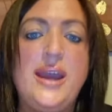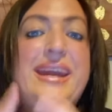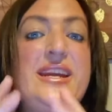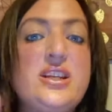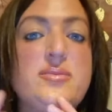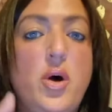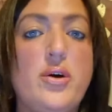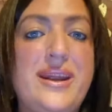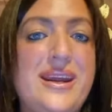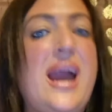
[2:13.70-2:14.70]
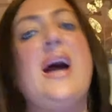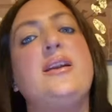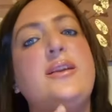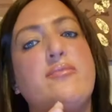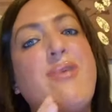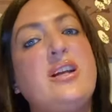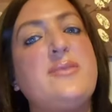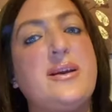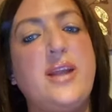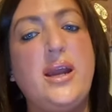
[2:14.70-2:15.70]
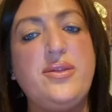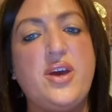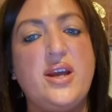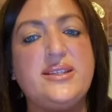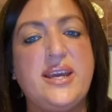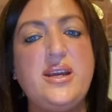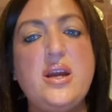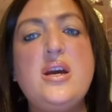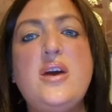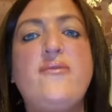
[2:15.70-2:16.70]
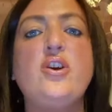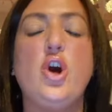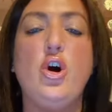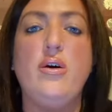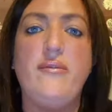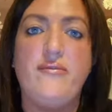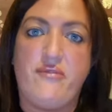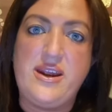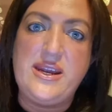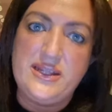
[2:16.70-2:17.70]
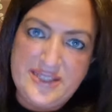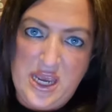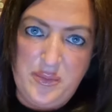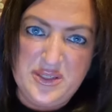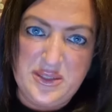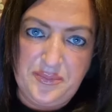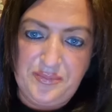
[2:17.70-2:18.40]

each morning at around about 9:30 for your free tips.